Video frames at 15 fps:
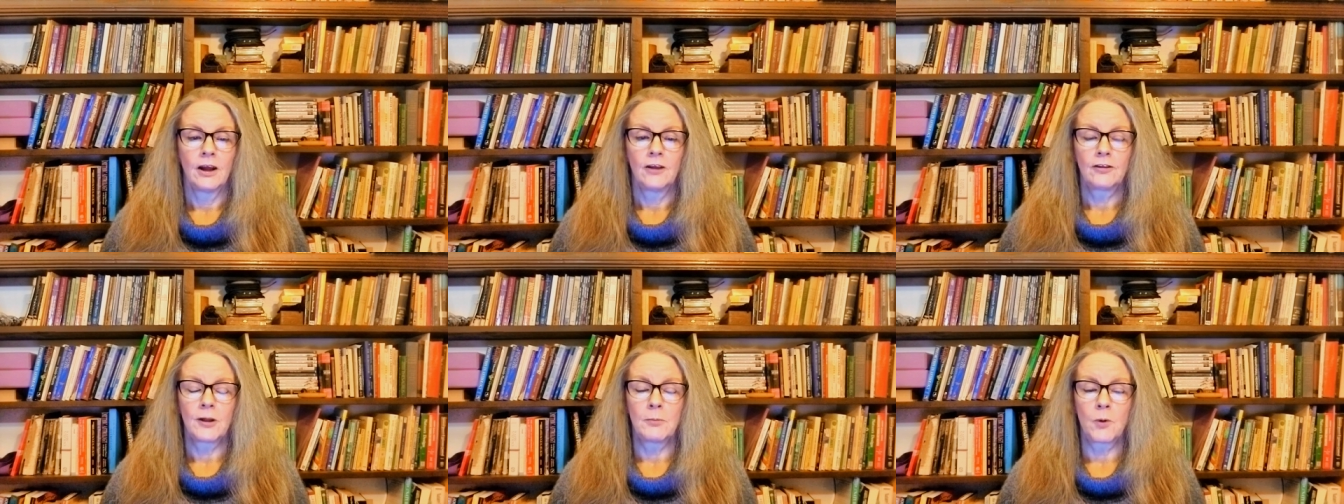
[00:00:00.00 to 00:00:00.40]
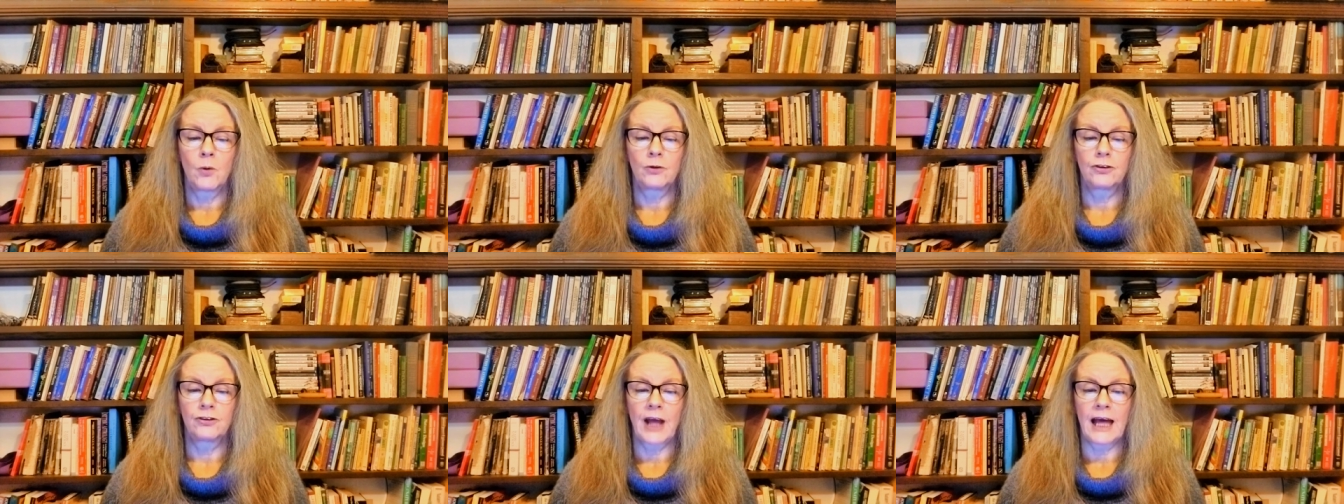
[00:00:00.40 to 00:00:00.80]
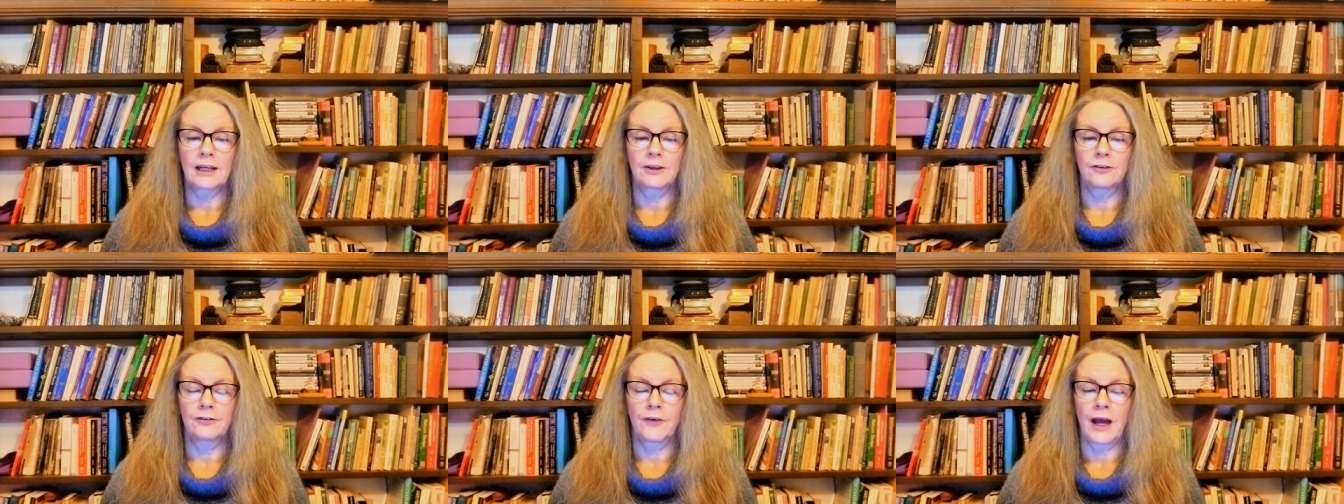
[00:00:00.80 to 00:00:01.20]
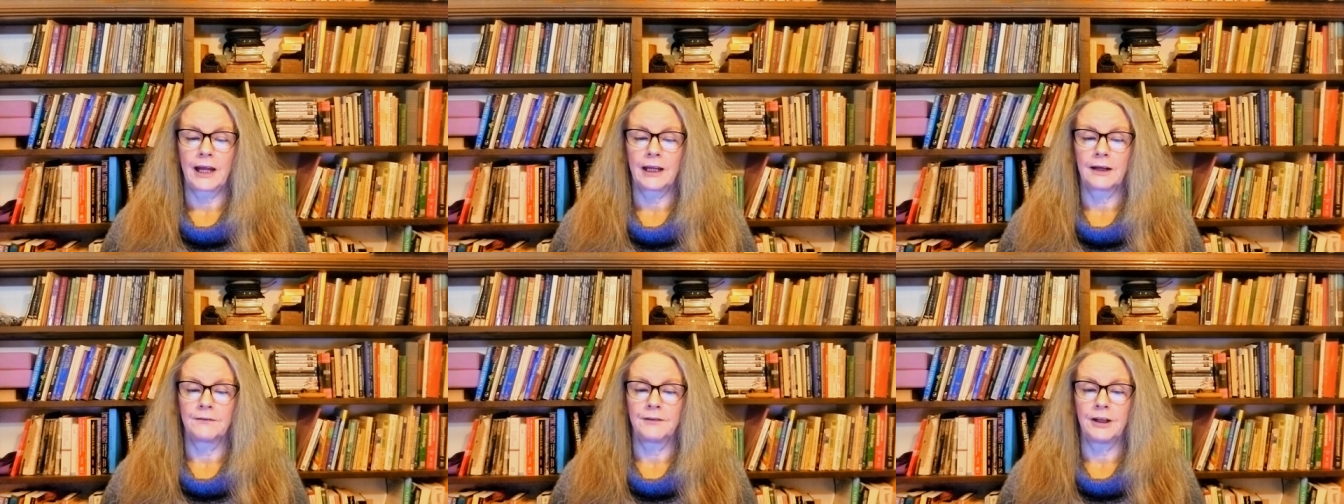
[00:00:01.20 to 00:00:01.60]
The most
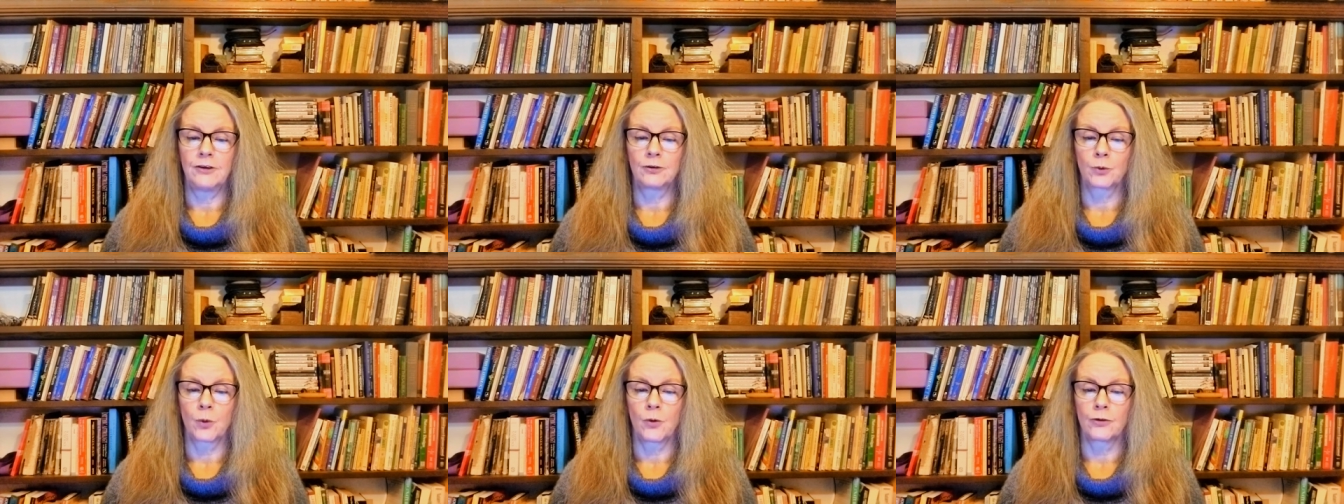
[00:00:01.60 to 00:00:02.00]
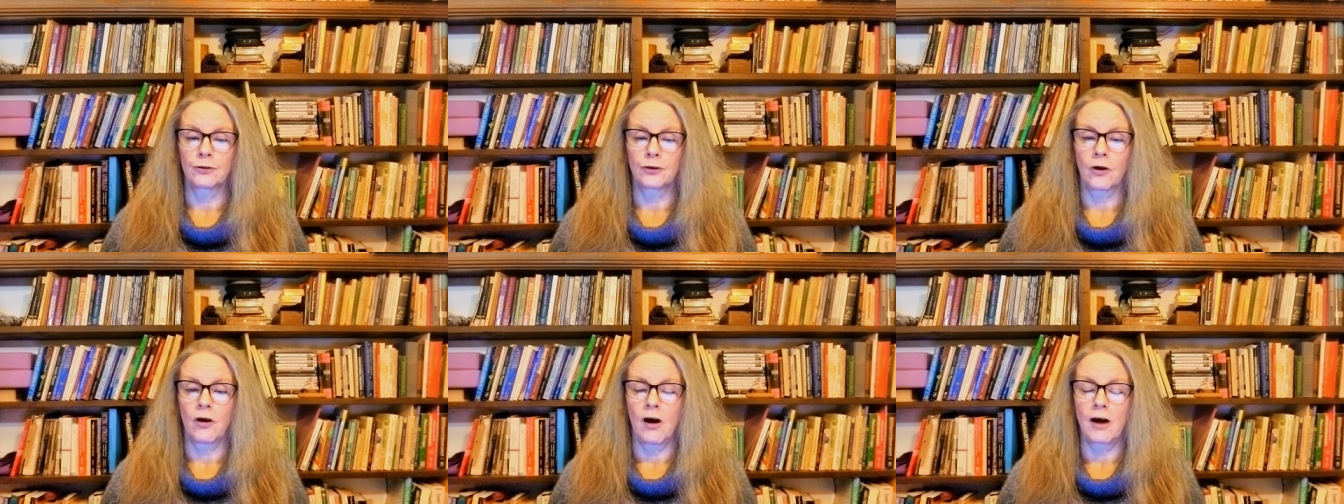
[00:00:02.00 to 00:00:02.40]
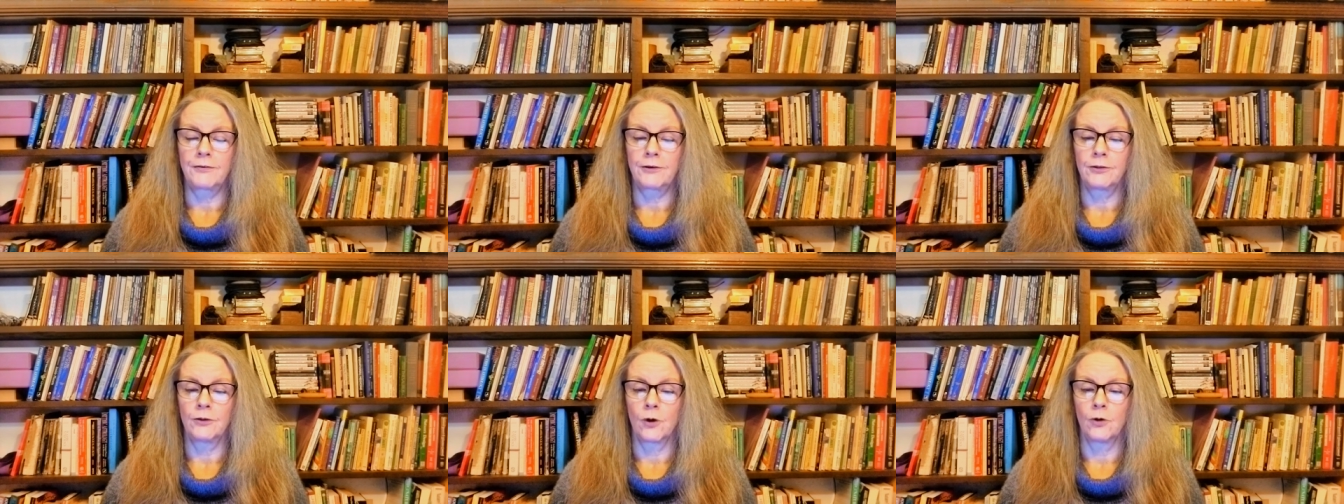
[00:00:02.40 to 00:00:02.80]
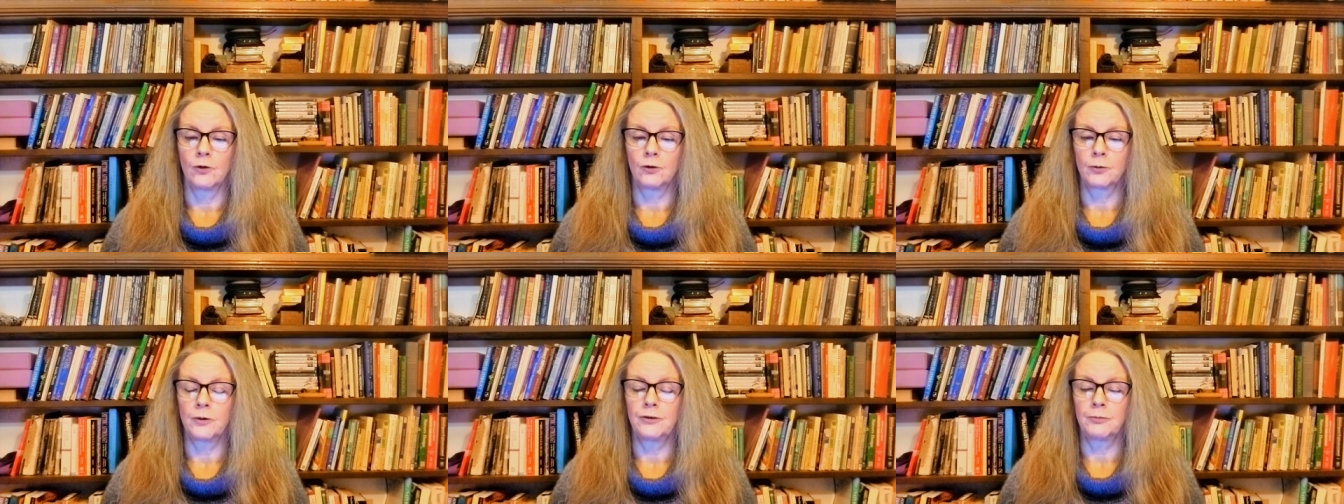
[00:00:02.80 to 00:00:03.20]
satisfying of these roles are often
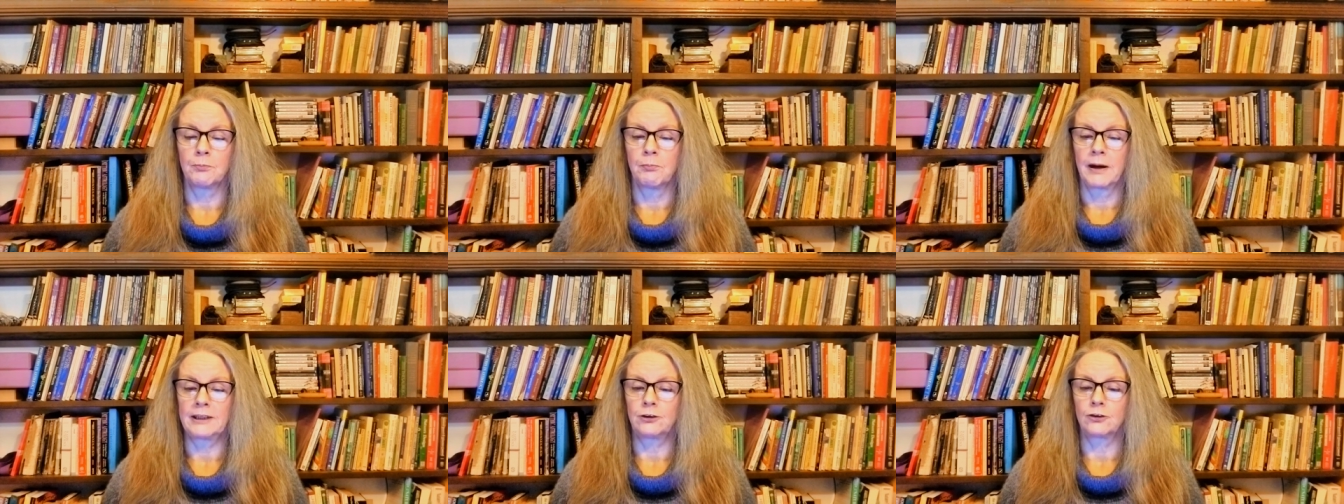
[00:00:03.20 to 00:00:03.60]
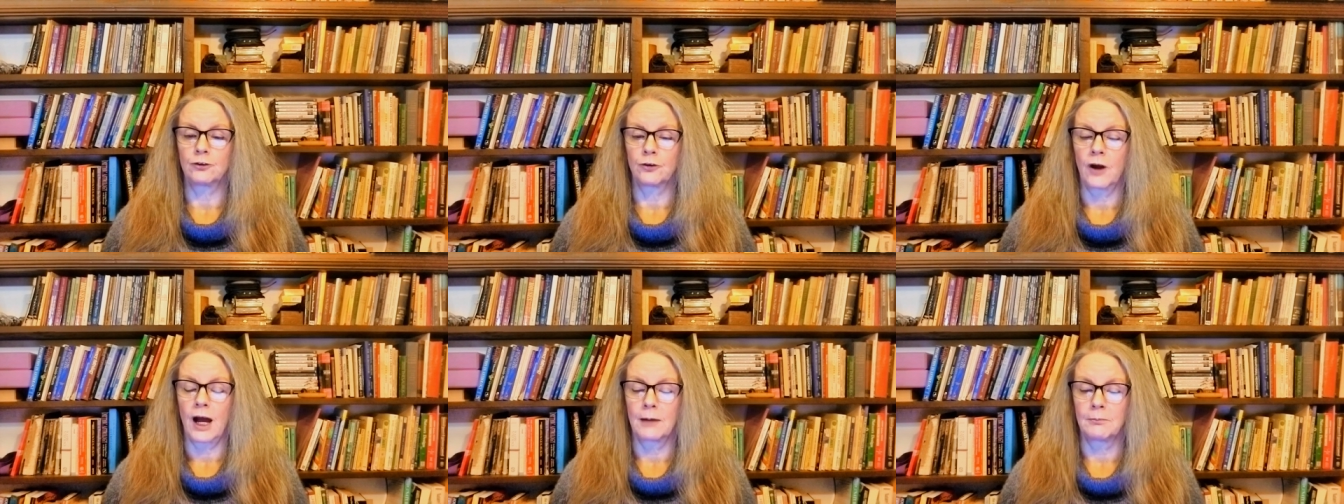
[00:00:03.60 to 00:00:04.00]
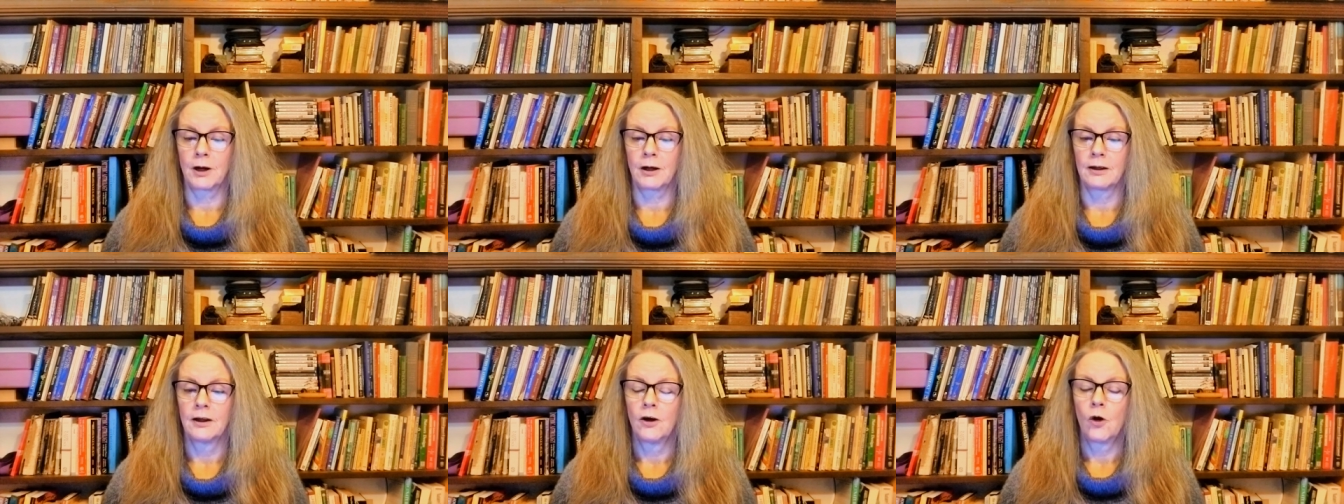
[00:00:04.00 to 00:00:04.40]
those with much drama